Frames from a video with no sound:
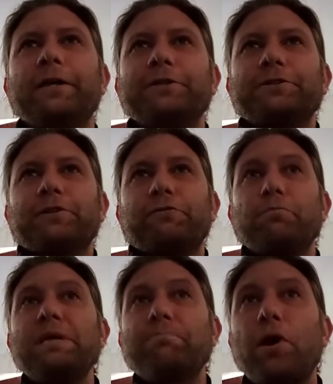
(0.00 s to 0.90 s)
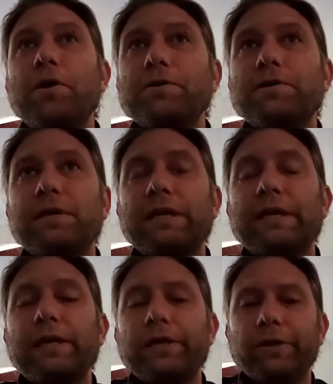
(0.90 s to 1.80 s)
so for me
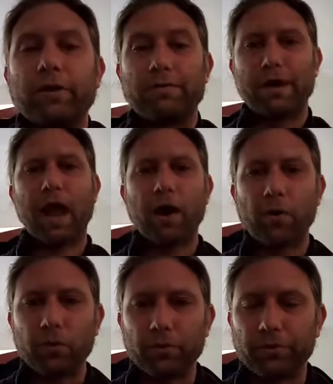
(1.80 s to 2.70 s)
personally, now